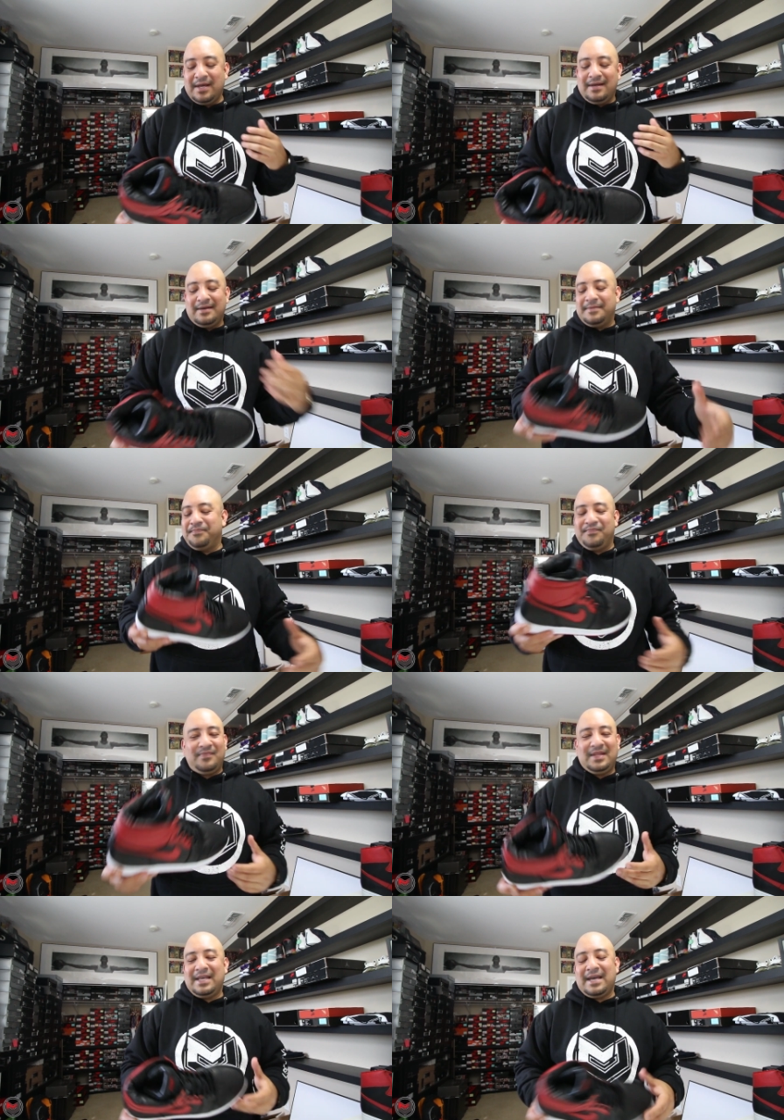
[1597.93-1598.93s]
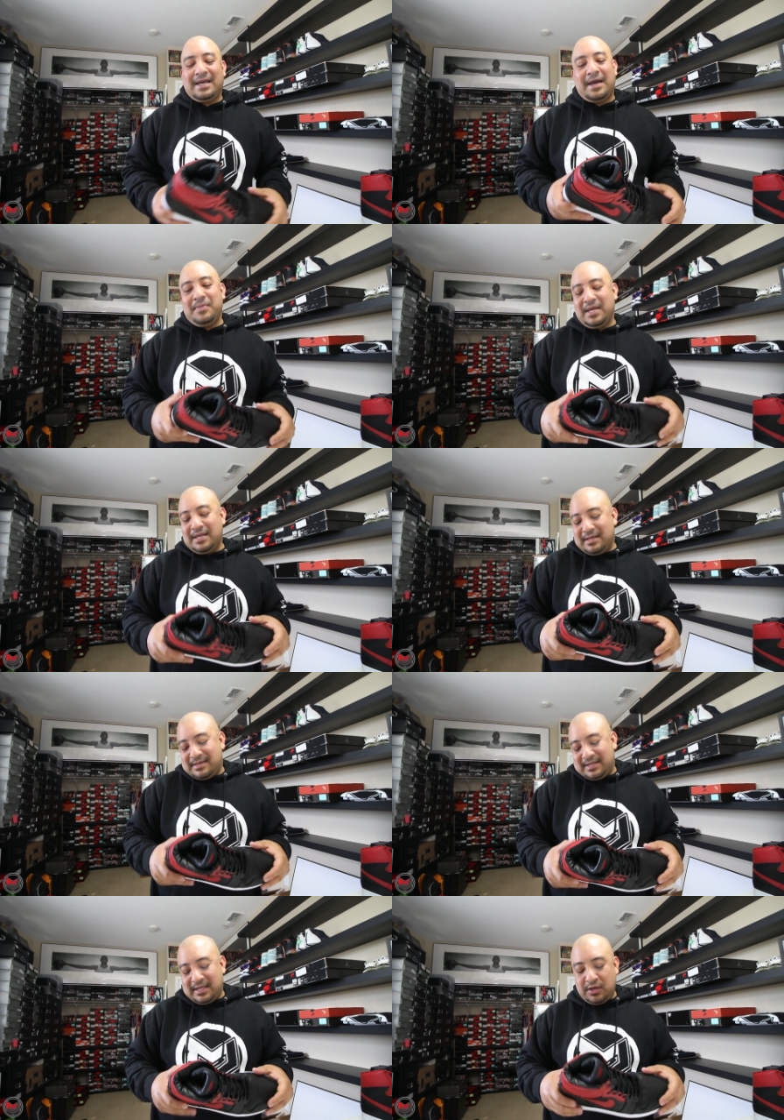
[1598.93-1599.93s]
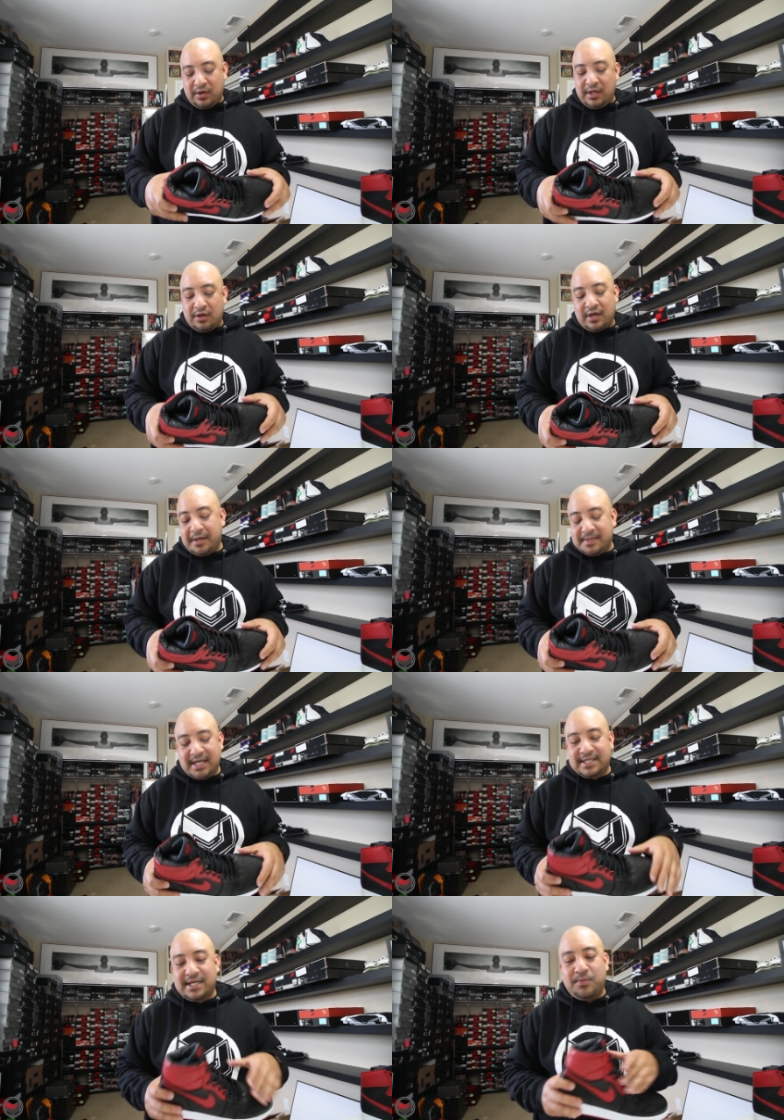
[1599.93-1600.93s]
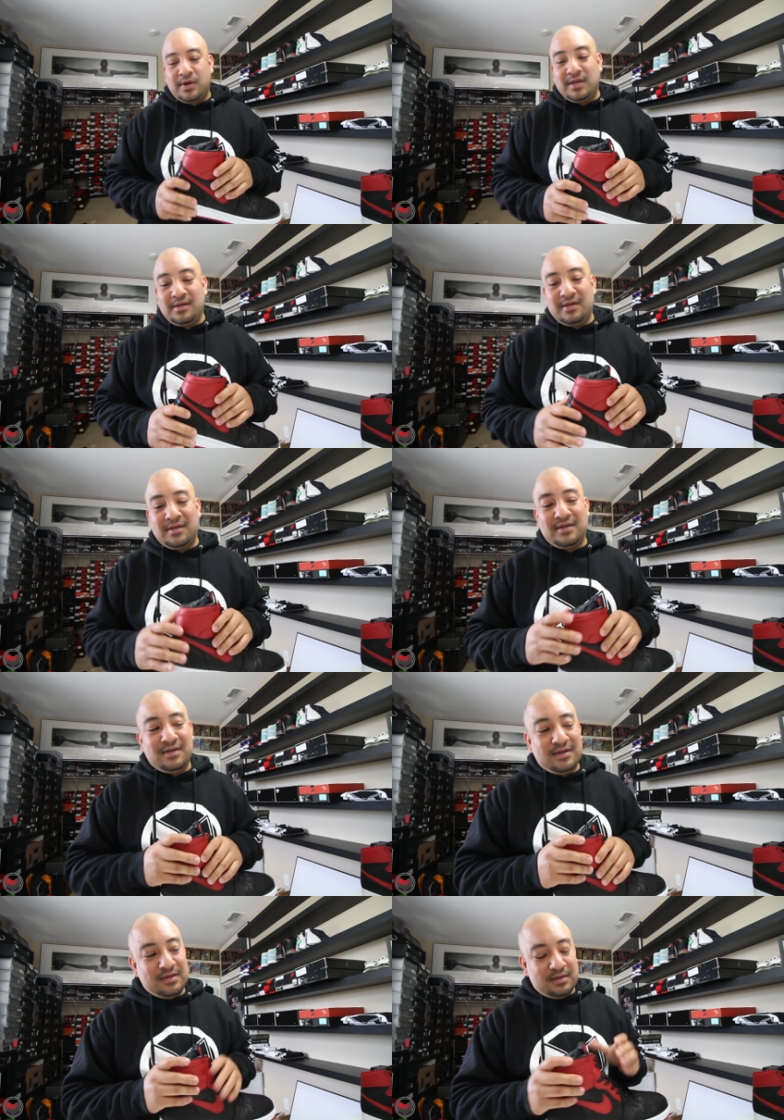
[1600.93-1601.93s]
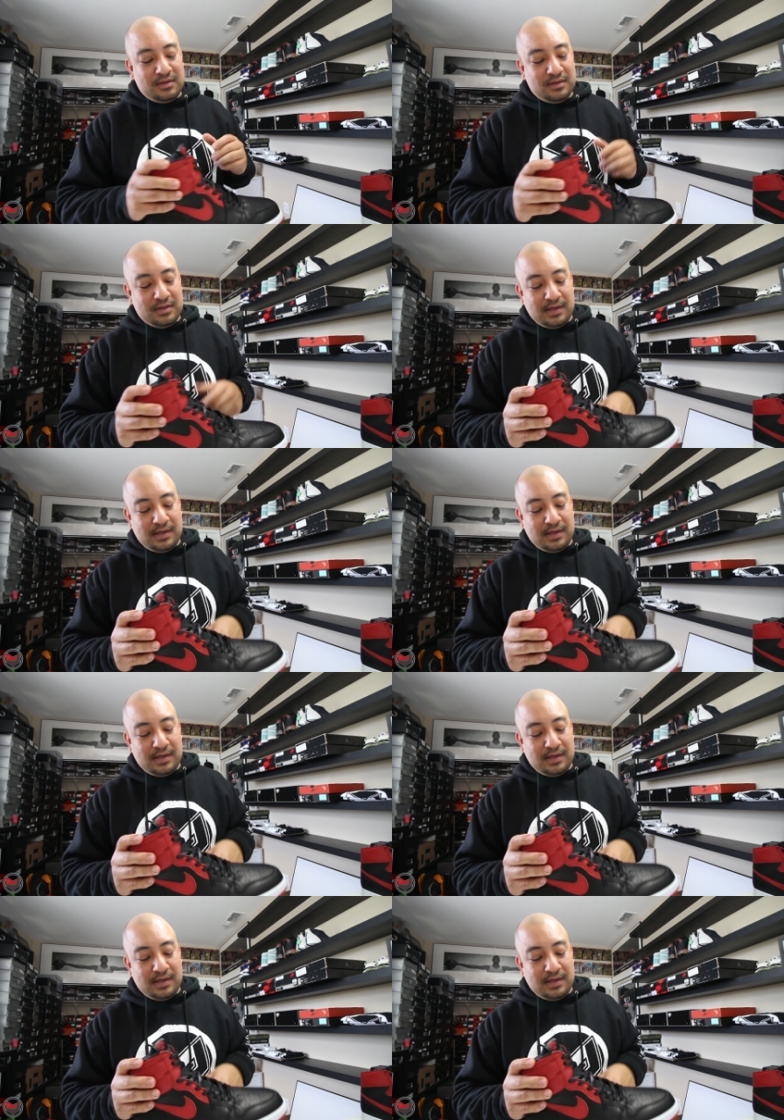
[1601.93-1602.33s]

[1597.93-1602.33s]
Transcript: Right. Yeah, I mean, you're you're going to upset like a someone. Lot of people to try to make happy.